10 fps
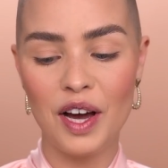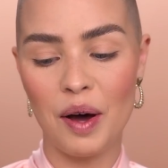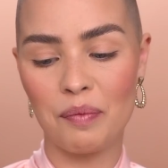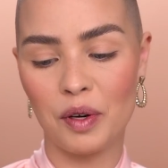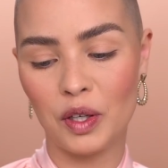
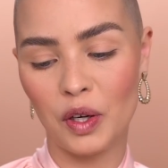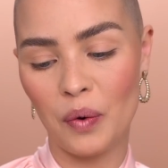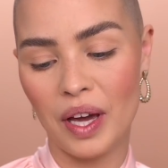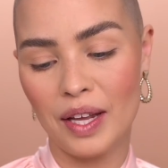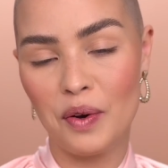I'm going to go
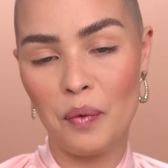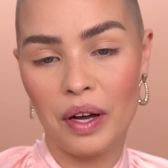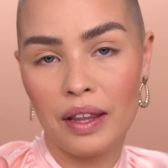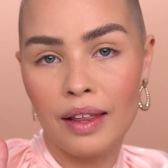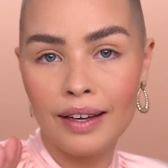in
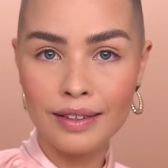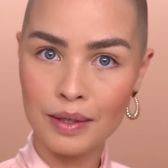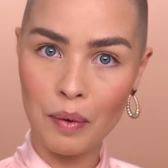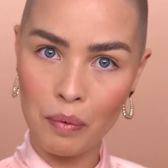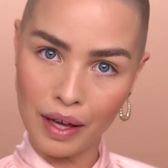with
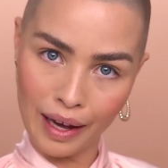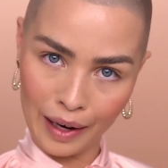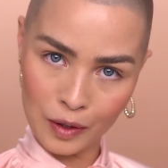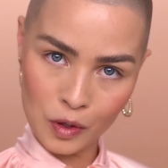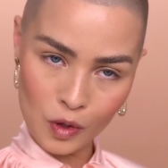something
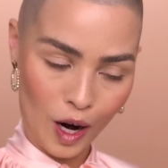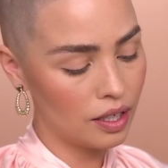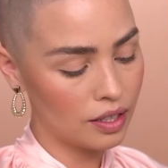extra.